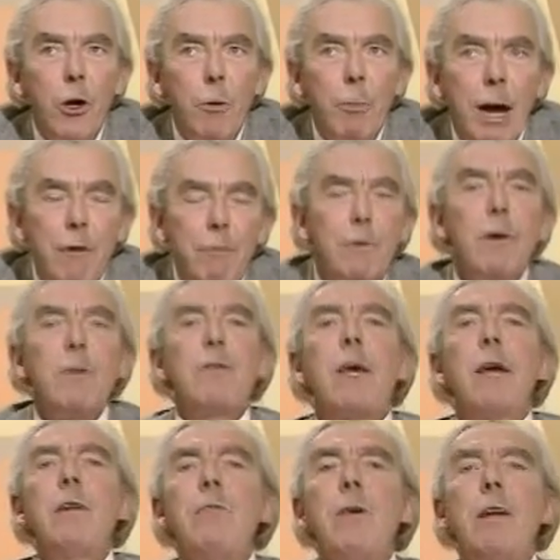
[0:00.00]
My first
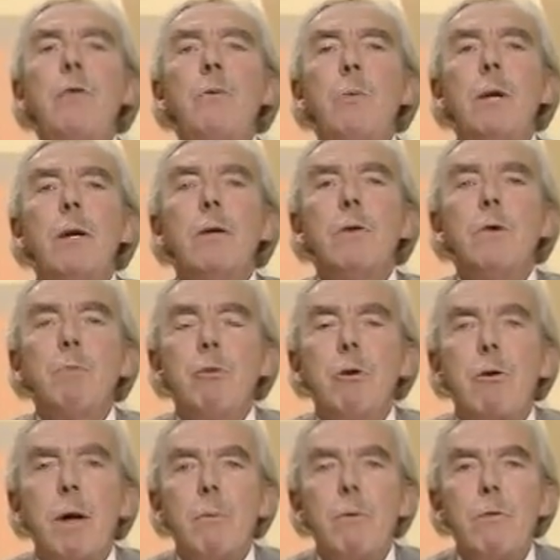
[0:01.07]
guest hasn't been on this
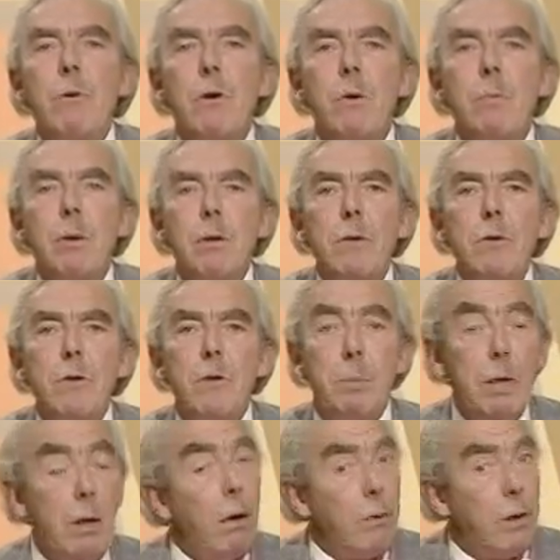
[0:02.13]
programme before, but she's
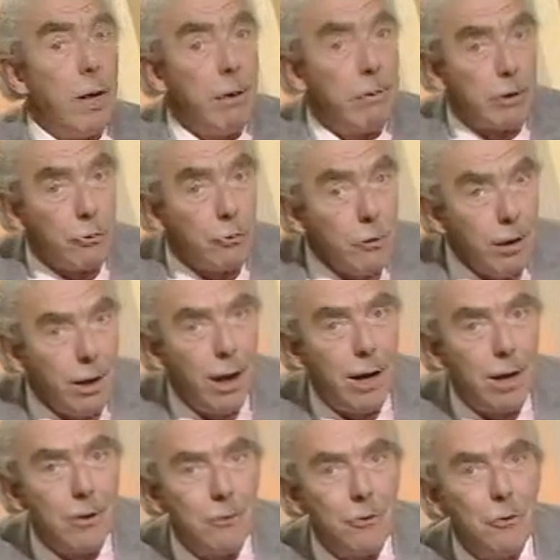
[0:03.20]
been on television,
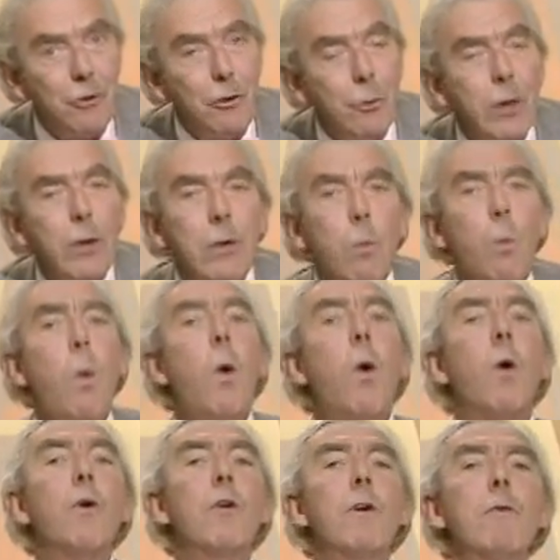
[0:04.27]
and she won an
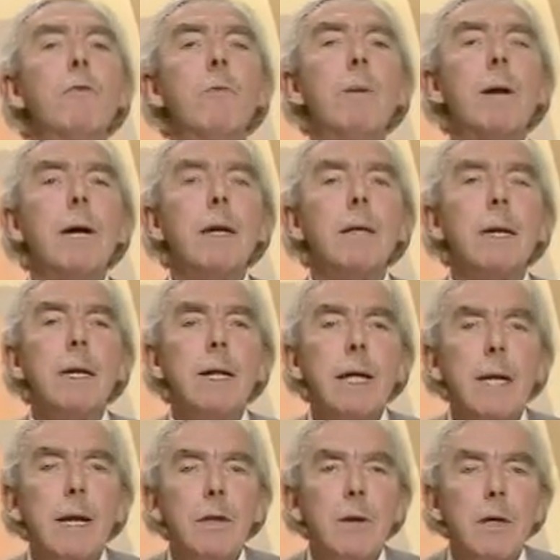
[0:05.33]
award for playing the
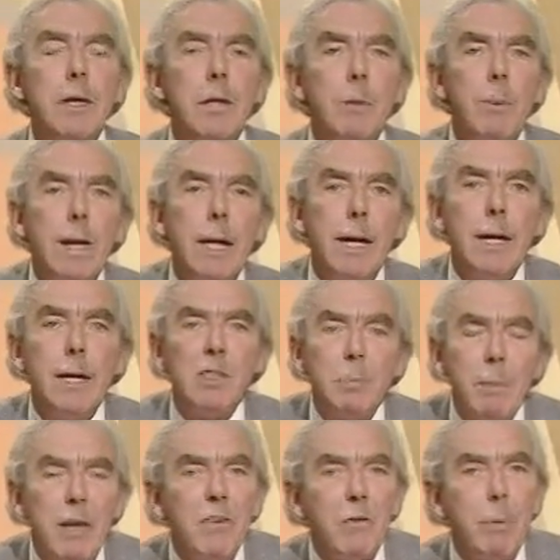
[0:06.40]
lead in the play
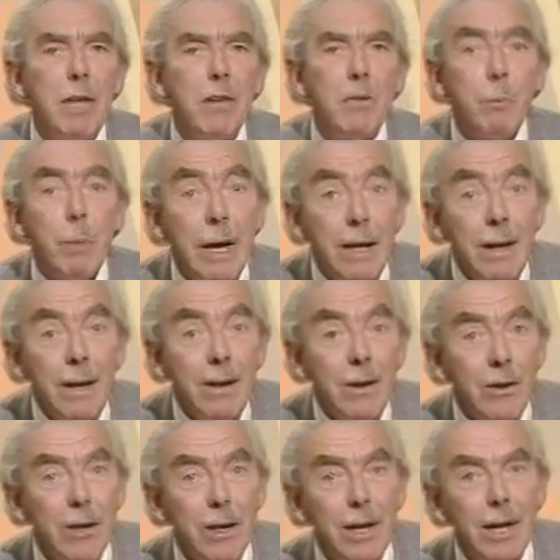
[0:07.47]
Spend, Spend, Spend,
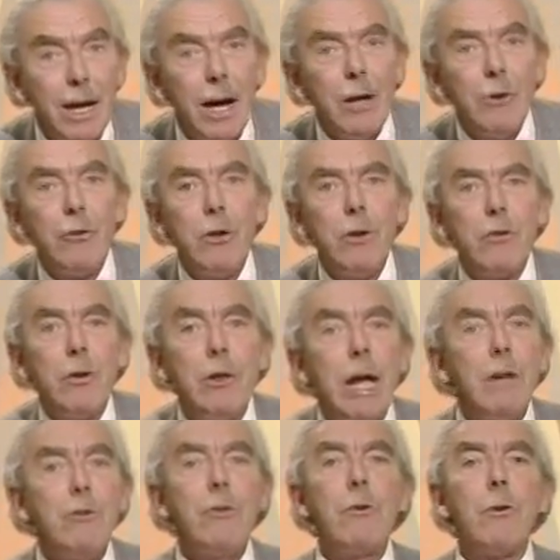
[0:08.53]
and she's a
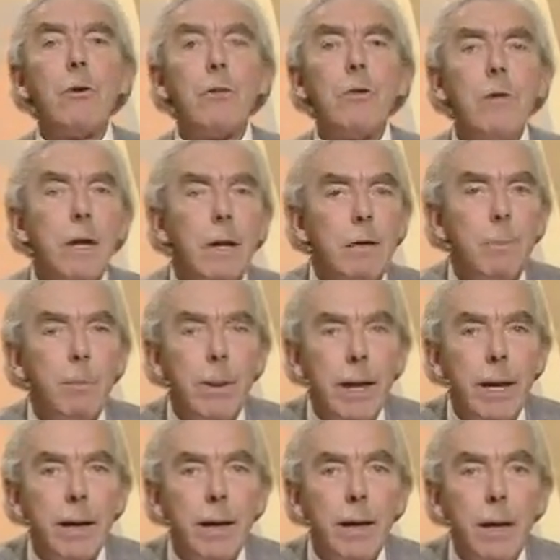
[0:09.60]
national theatre
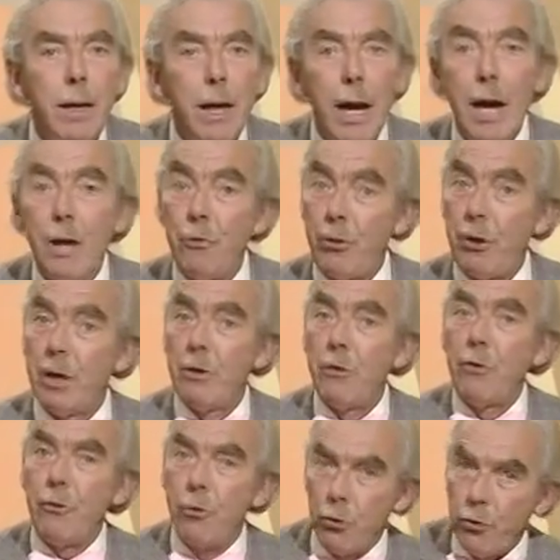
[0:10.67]
player, and she
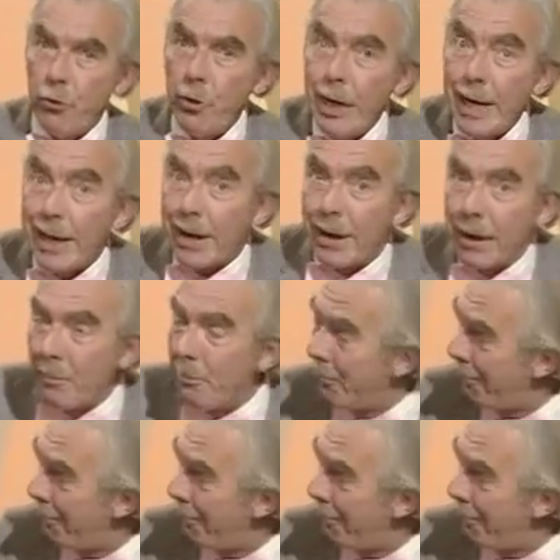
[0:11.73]
is Susan Littler.